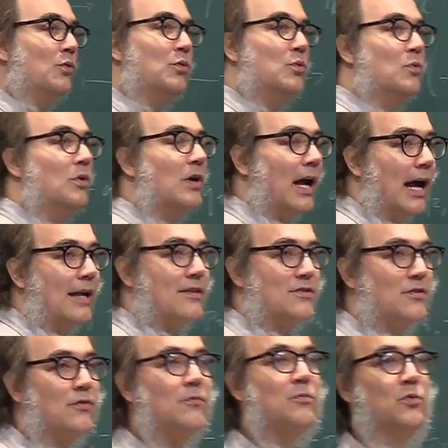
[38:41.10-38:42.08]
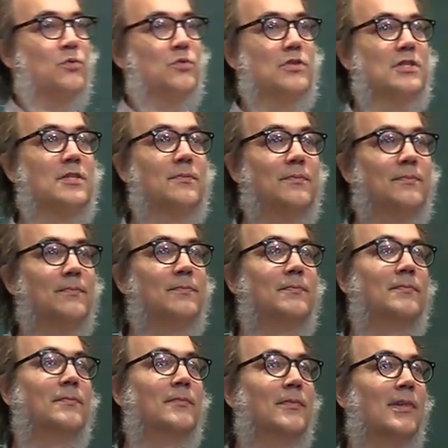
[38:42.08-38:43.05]
two kinds of moons:
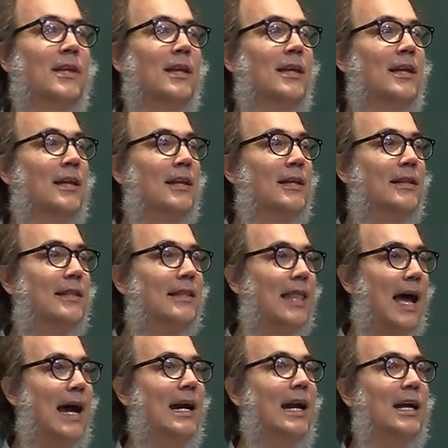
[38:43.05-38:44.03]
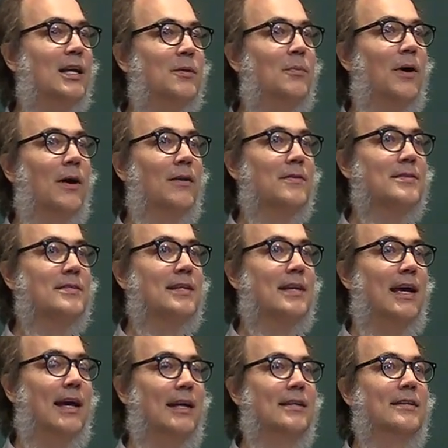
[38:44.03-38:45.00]
direct ones
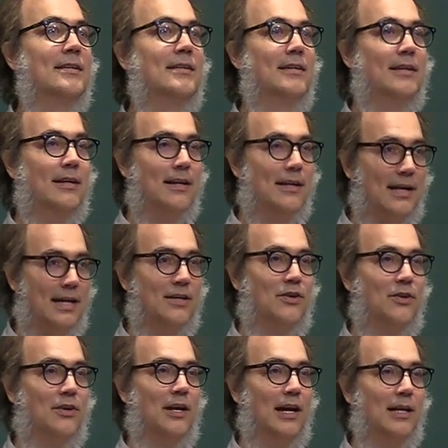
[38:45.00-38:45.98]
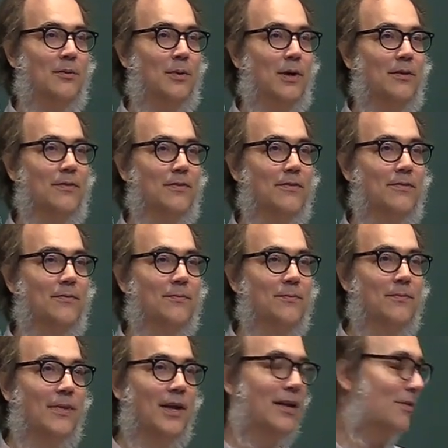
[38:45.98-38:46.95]
and retrograde ones.
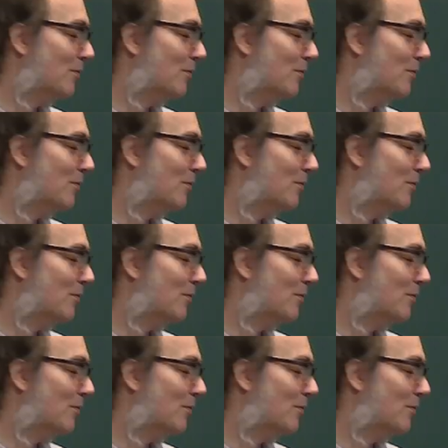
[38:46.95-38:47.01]
And